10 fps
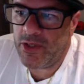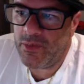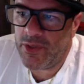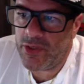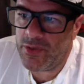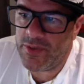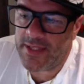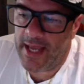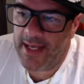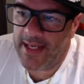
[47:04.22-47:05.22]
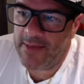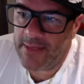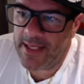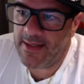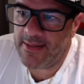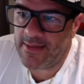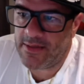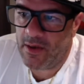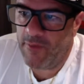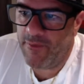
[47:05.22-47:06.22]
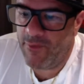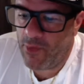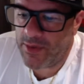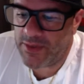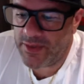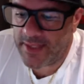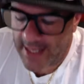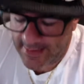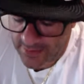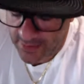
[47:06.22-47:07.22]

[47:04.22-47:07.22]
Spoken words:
who will use any means of force to get to